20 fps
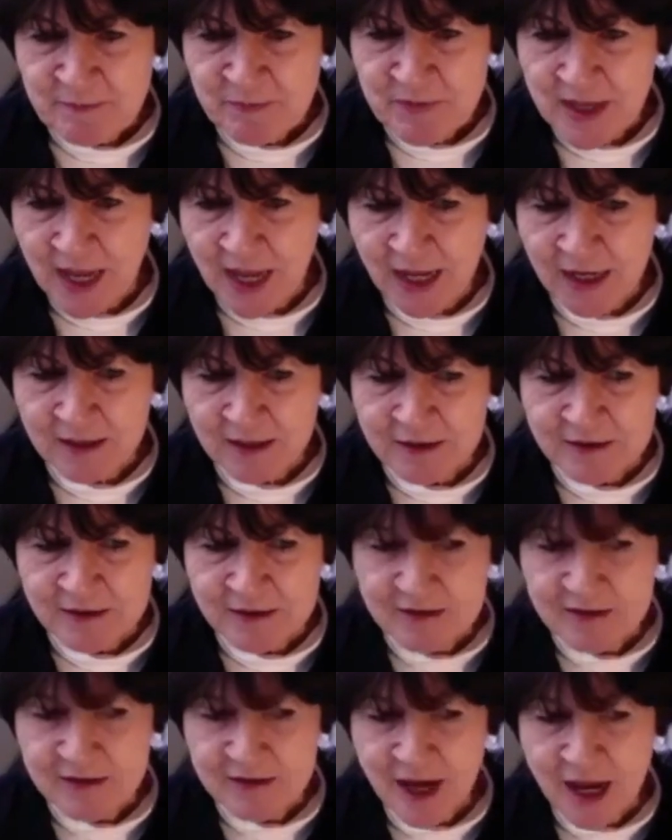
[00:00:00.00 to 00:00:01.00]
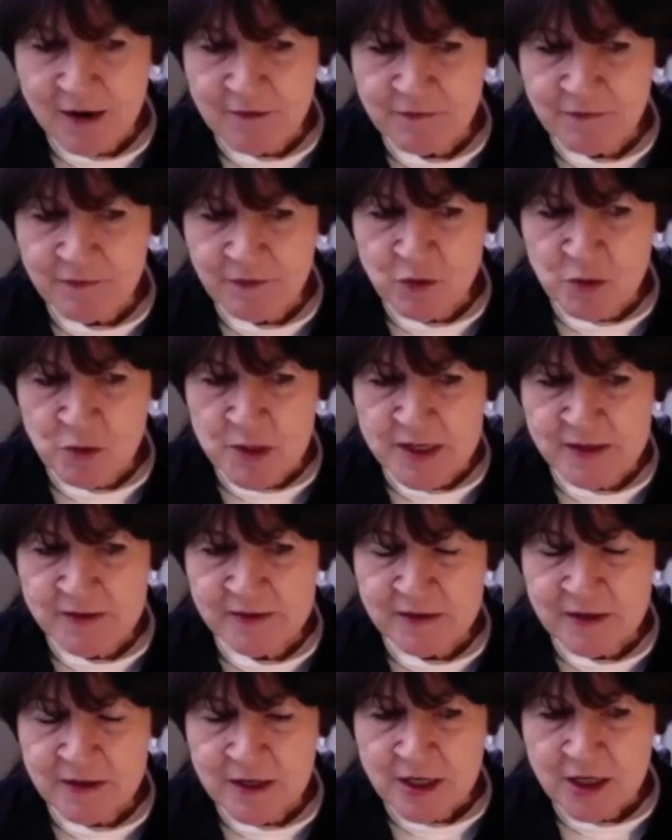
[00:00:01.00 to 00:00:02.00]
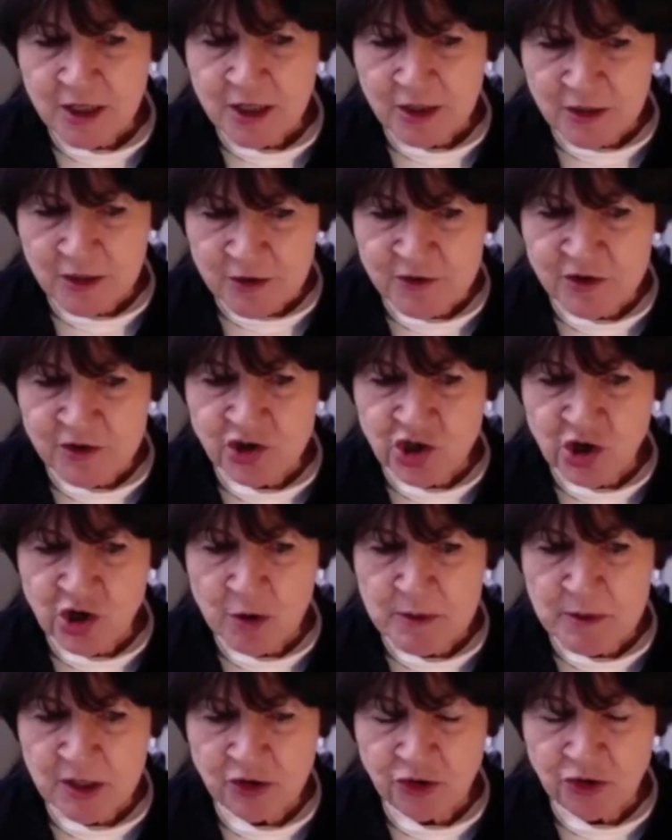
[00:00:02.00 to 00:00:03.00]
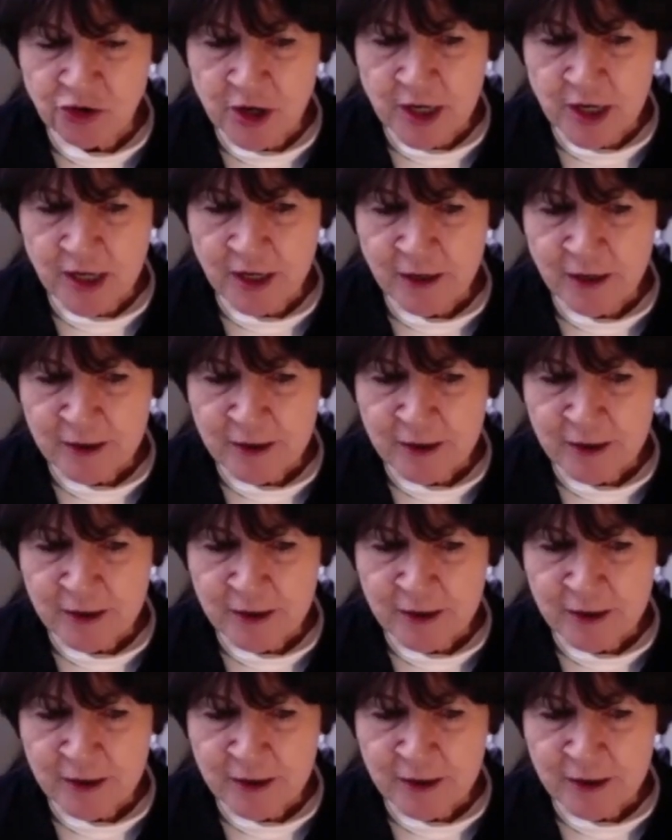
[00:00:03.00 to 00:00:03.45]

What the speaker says: And I've always used geometry,